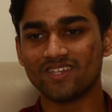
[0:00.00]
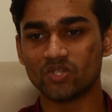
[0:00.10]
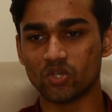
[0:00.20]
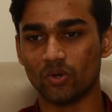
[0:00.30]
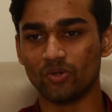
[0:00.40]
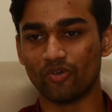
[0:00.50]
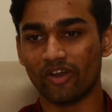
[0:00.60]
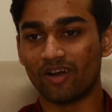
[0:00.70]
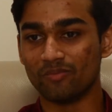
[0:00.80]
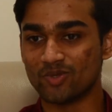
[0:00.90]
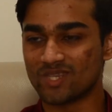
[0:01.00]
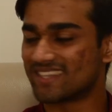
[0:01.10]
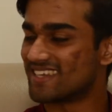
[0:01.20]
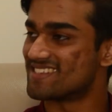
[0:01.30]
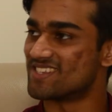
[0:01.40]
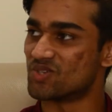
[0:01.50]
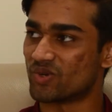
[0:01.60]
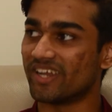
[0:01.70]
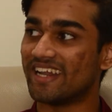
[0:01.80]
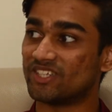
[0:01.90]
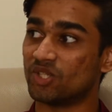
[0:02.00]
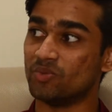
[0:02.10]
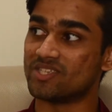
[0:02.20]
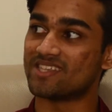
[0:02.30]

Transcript: So during our music lessons, right, actually we